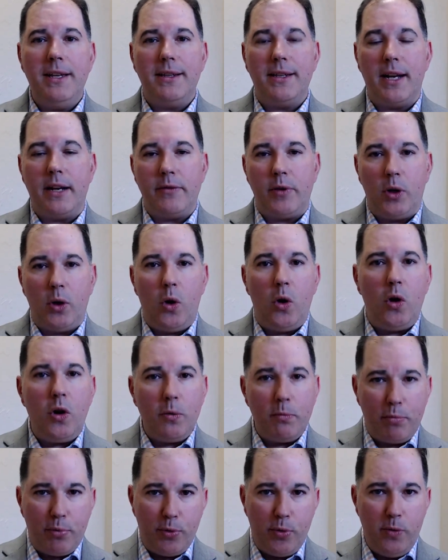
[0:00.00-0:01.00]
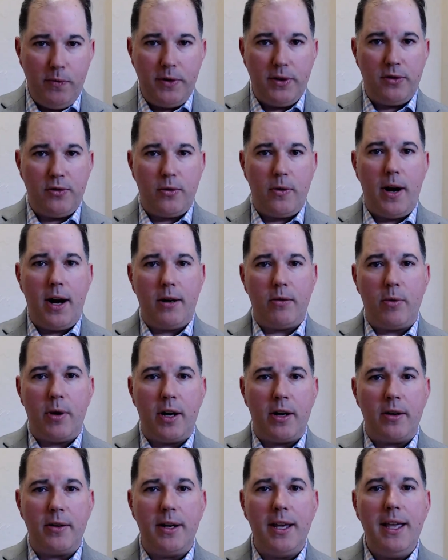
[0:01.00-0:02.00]
that have a long proven track
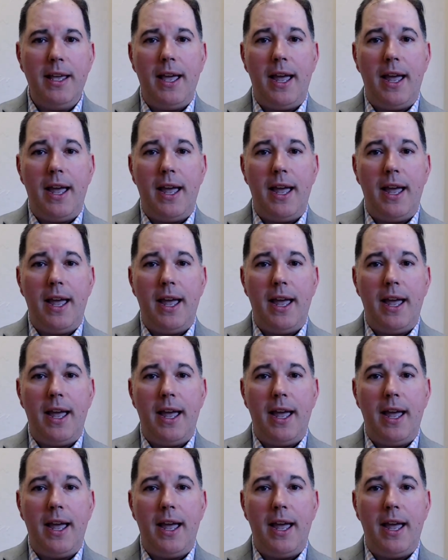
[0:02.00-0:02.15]
record,